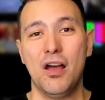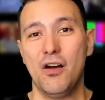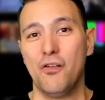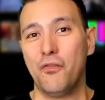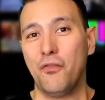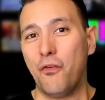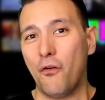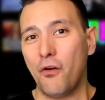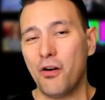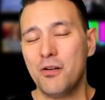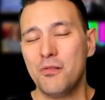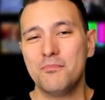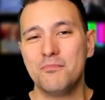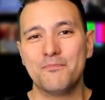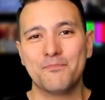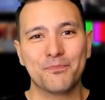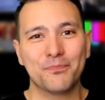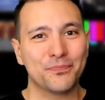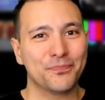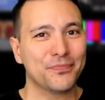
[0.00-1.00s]
For
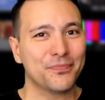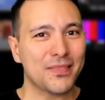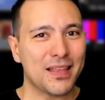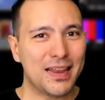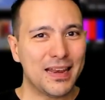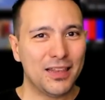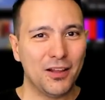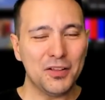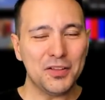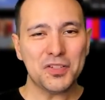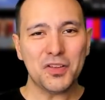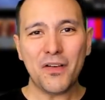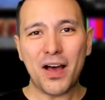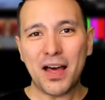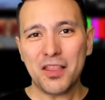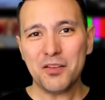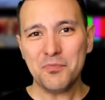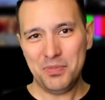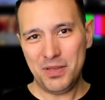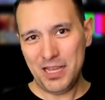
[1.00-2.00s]
Lots of
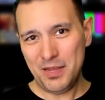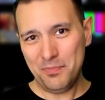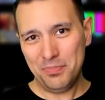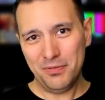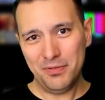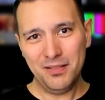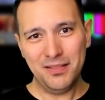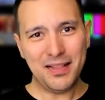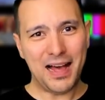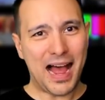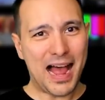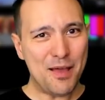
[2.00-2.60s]
other people,